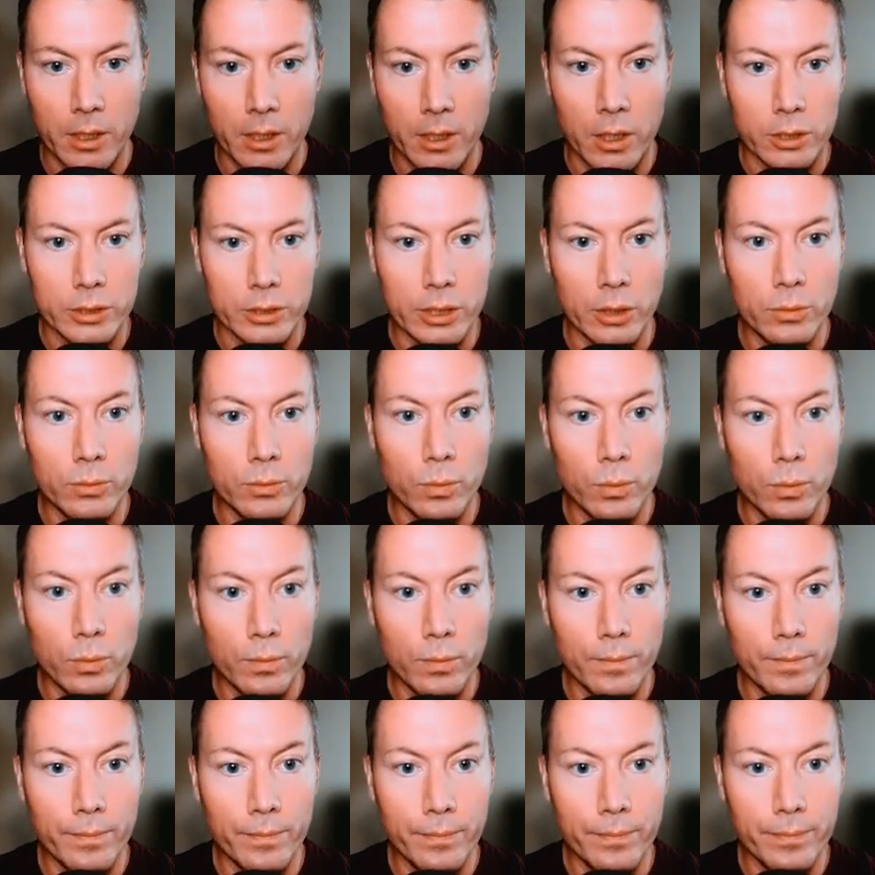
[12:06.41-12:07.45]
So
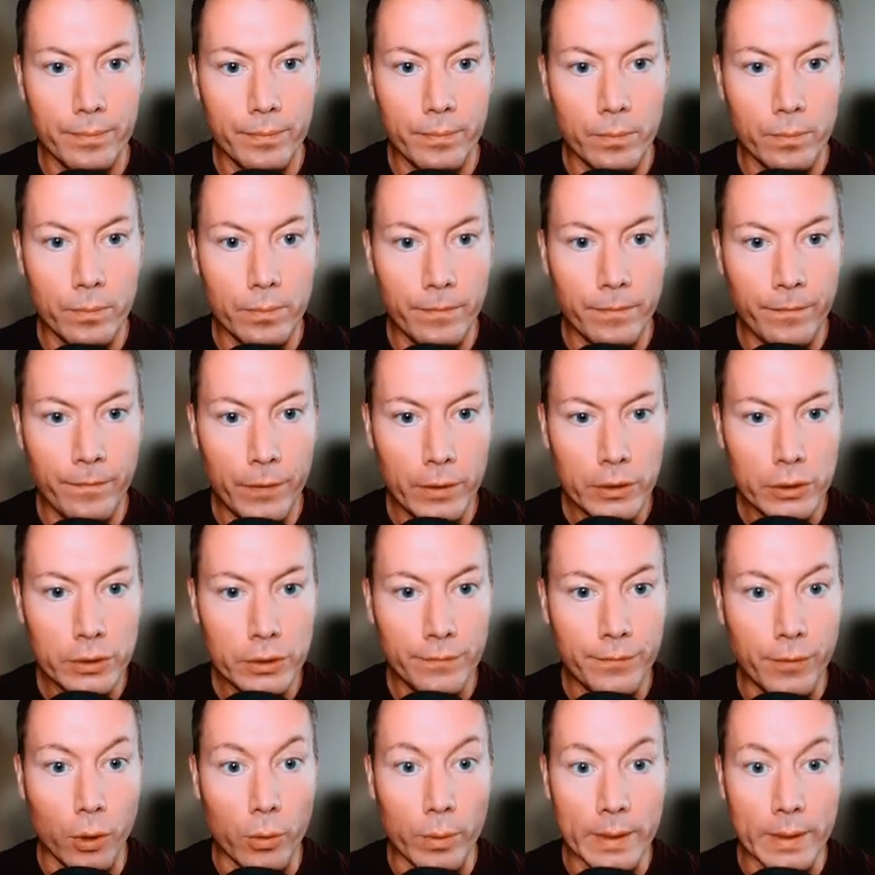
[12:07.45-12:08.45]
first of all,